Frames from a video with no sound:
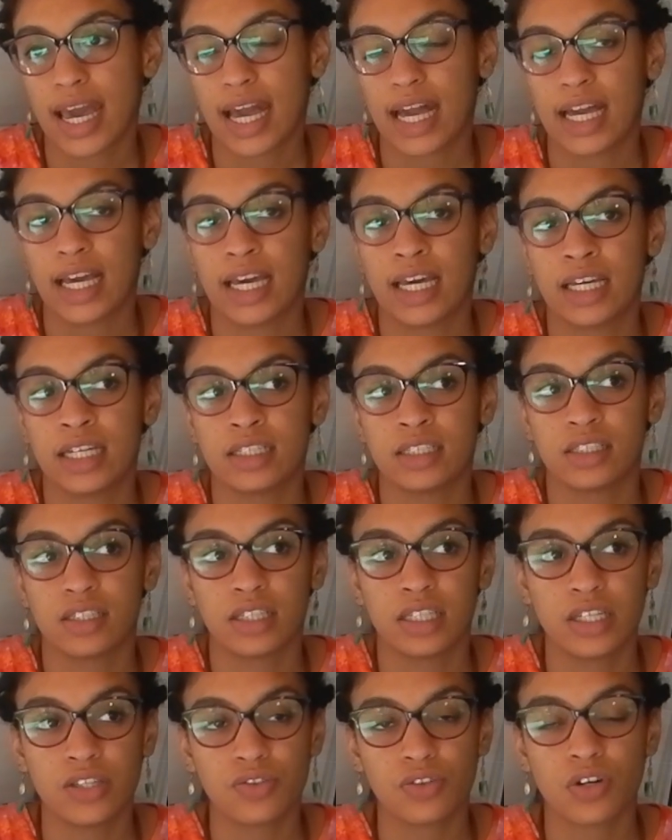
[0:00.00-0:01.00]
and
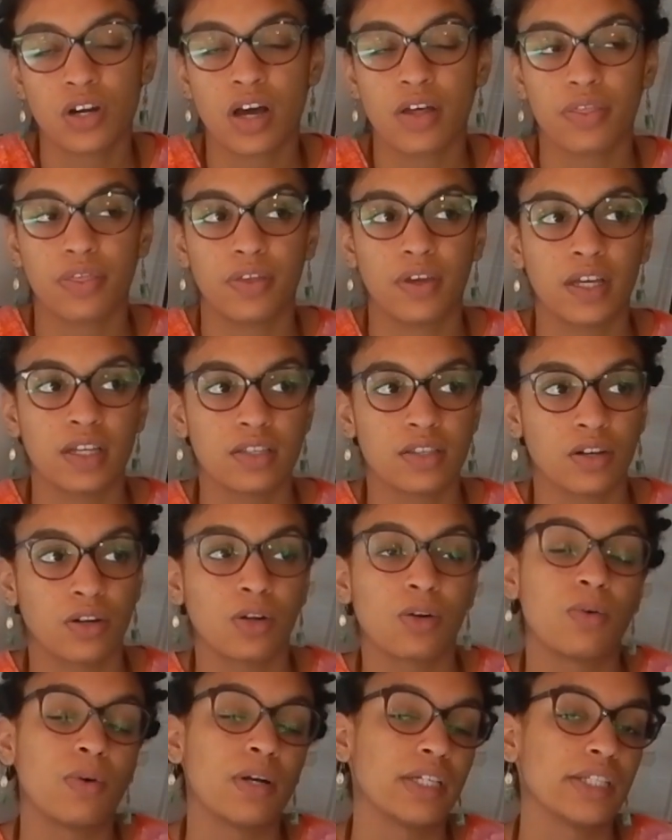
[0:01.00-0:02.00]
these are not things that
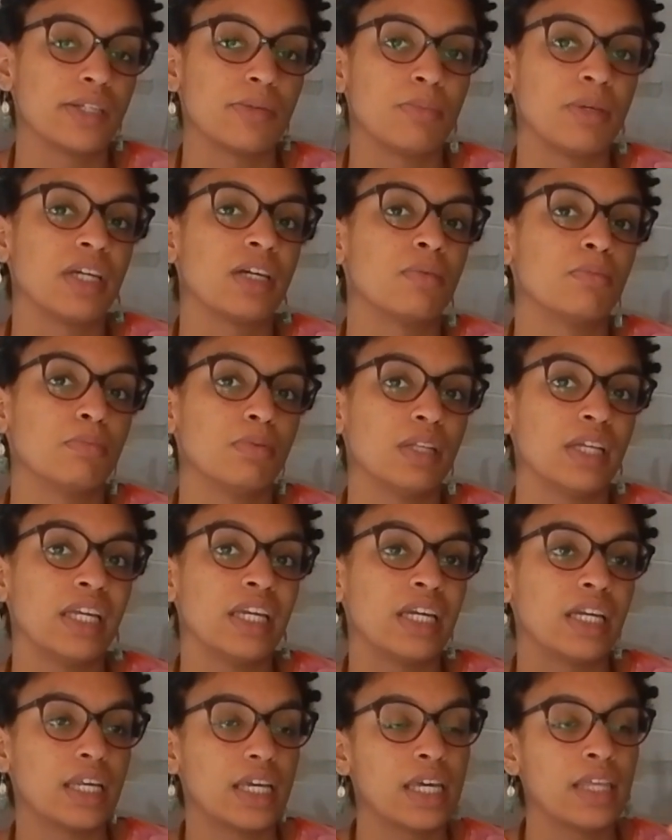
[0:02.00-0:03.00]
are going to be
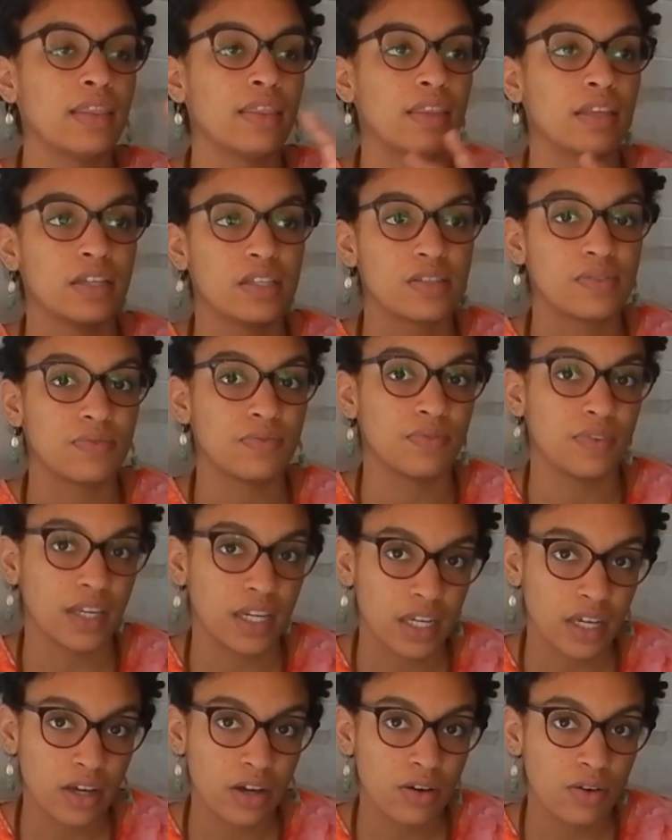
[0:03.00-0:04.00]
completed in this
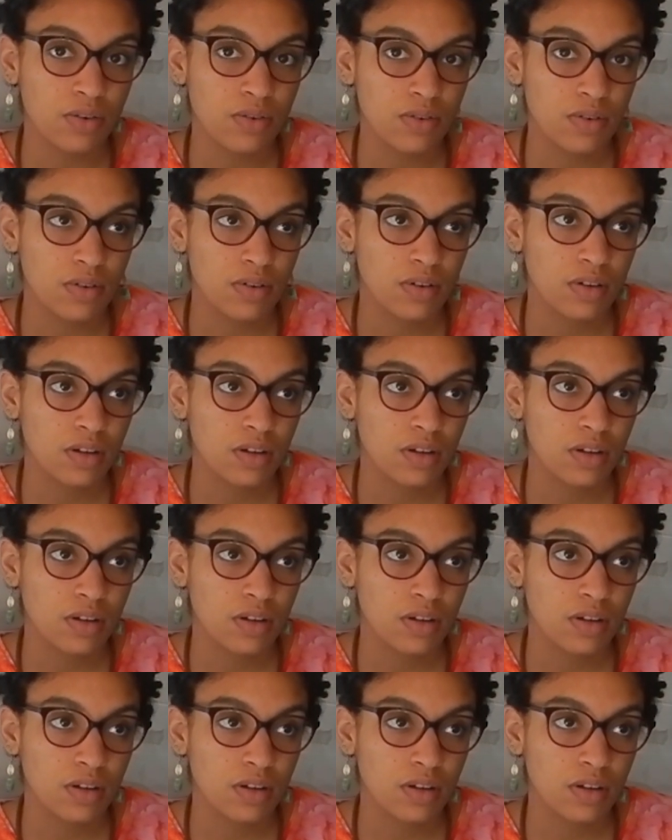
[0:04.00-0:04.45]
video,